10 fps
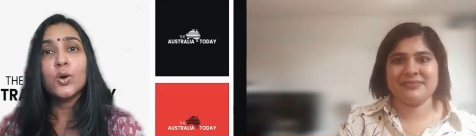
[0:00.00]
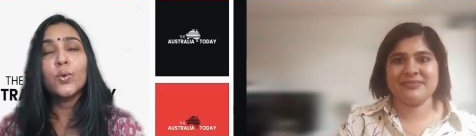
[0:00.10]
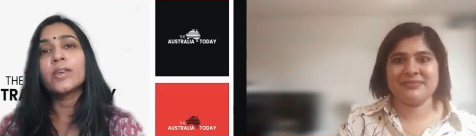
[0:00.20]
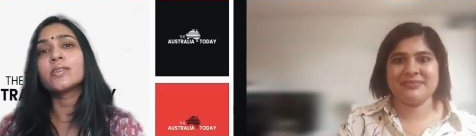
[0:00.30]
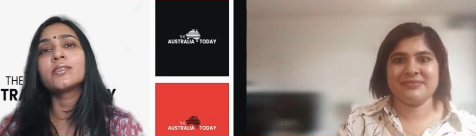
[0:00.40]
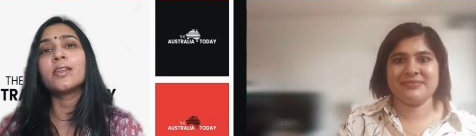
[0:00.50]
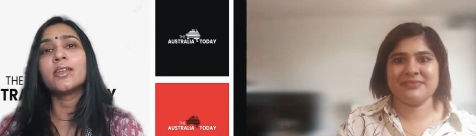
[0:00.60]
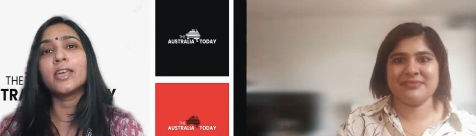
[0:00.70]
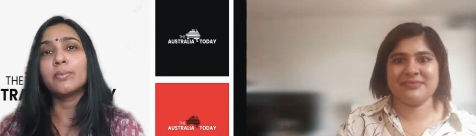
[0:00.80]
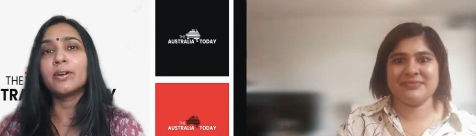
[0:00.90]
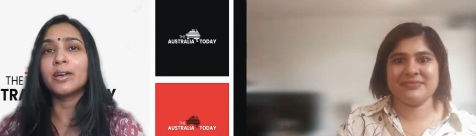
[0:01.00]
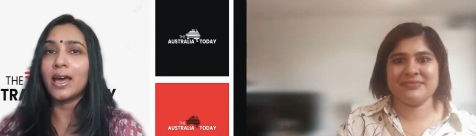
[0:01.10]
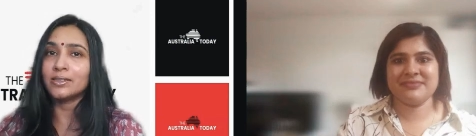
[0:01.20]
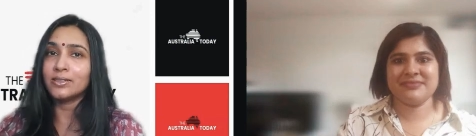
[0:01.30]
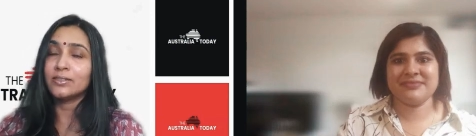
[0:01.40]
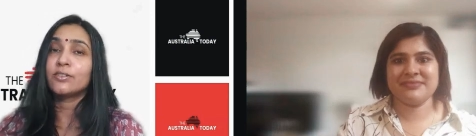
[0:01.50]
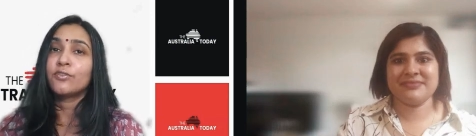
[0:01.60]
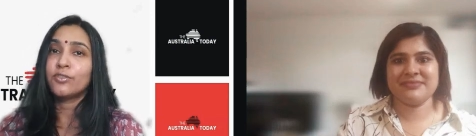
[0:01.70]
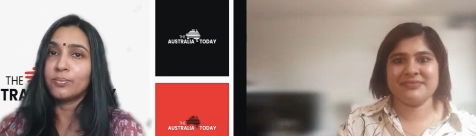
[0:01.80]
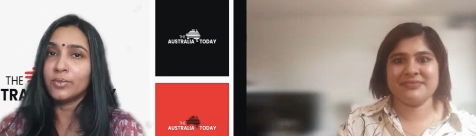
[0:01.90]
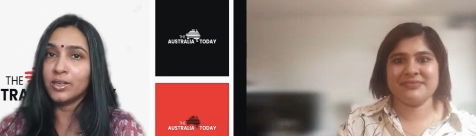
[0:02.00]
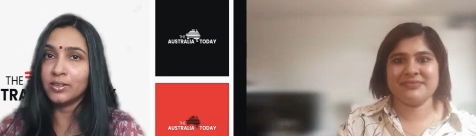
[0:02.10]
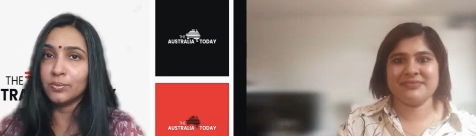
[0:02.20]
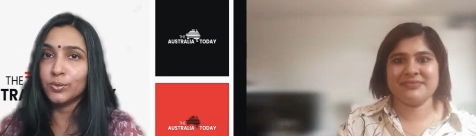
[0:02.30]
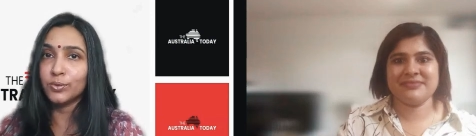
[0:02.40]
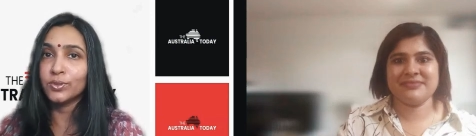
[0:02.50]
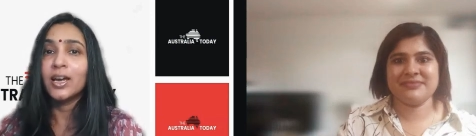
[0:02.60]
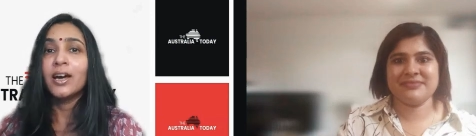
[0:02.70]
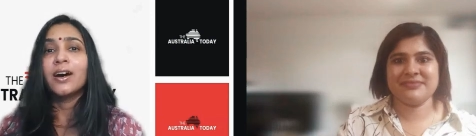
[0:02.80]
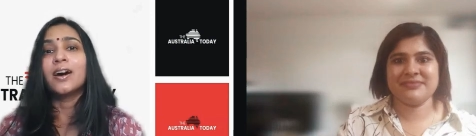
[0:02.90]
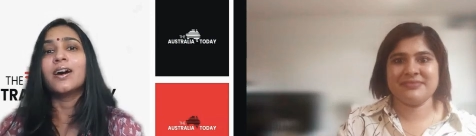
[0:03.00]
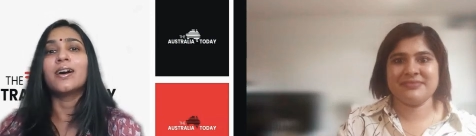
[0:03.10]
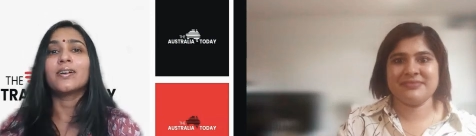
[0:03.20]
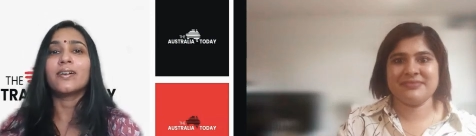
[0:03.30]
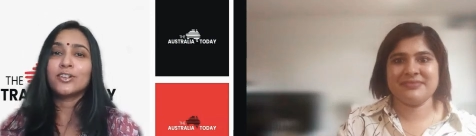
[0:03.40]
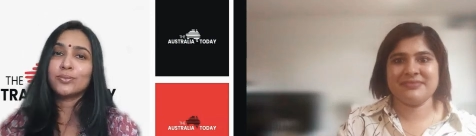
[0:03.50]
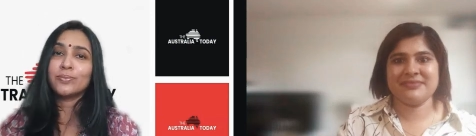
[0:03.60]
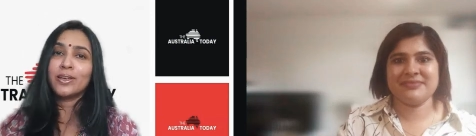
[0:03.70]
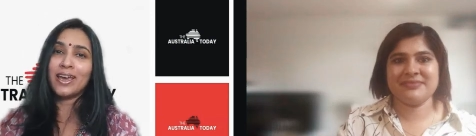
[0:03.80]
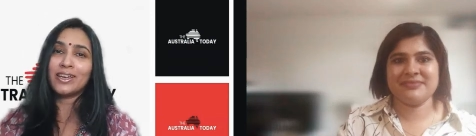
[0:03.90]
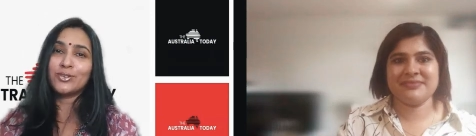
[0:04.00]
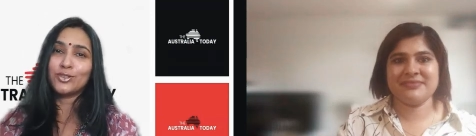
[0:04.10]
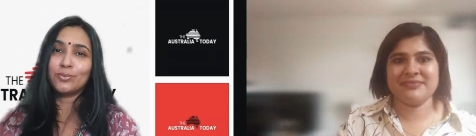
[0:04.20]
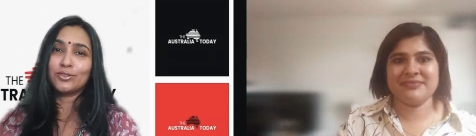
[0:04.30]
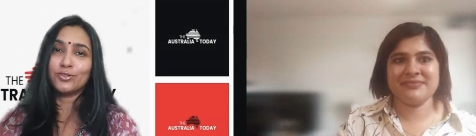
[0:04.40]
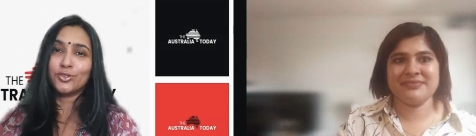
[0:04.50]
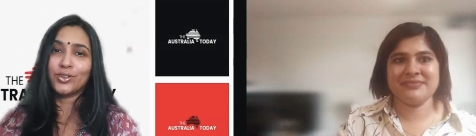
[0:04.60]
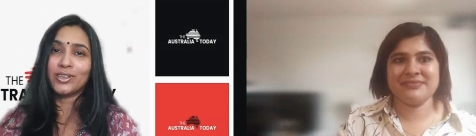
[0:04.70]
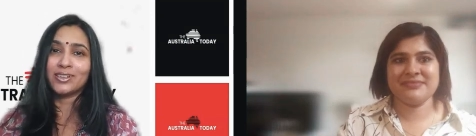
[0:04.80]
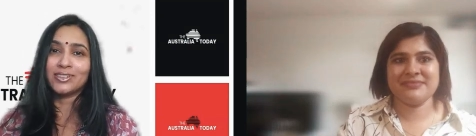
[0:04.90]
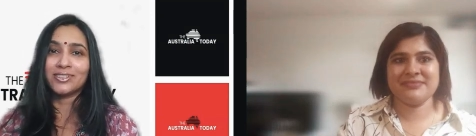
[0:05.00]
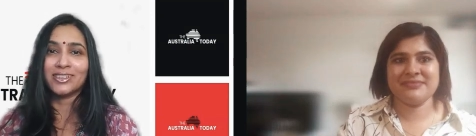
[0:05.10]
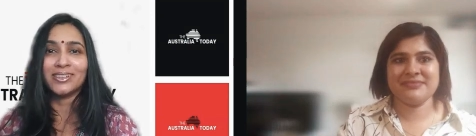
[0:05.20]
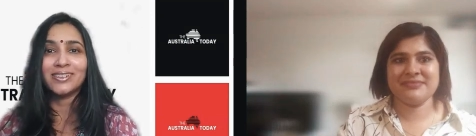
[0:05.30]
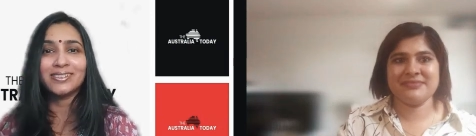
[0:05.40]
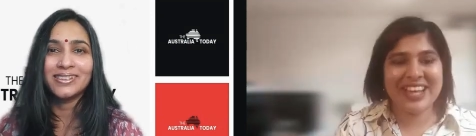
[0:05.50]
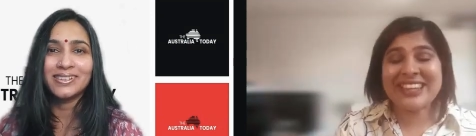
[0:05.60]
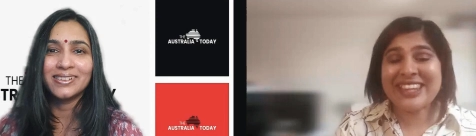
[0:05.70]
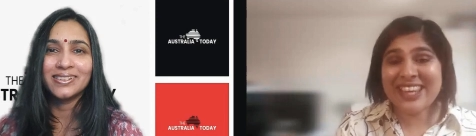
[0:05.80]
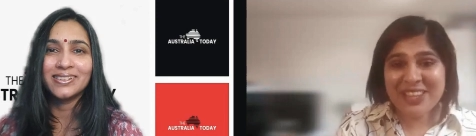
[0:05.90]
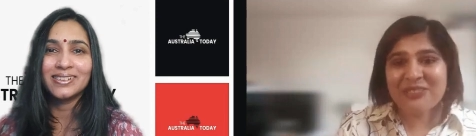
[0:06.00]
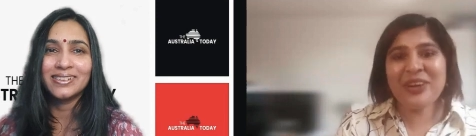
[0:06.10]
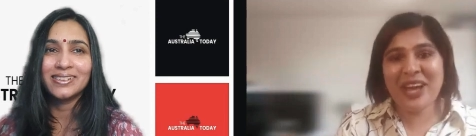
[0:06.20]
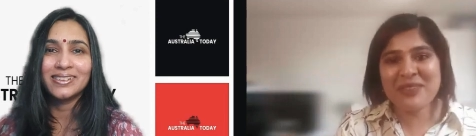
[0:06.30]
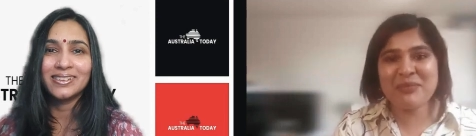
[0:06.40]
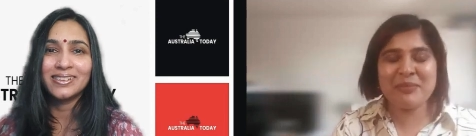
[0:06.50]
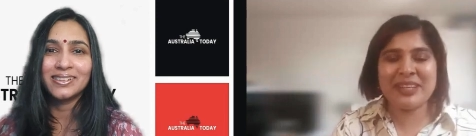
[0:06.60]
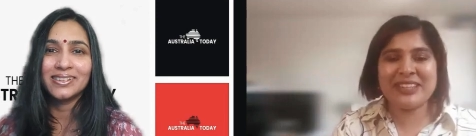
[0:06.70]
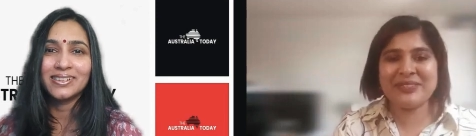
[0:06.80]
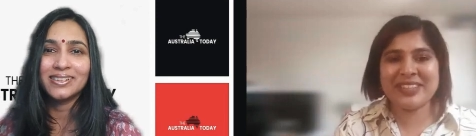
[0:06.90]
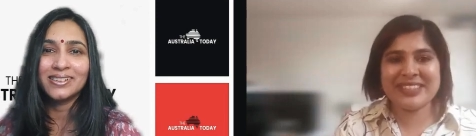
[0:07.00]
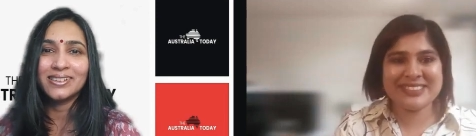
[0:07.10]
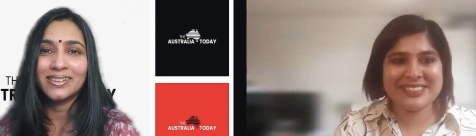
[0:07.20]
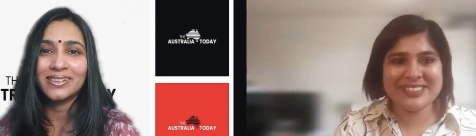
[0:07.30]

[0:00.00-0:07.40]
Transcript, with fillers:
Speaker 1: is the Labour candidate from Liverpool. Uh, Charishma, thank you so much for joining us today.
Speaker 2: Thank you for having me, Pallavi.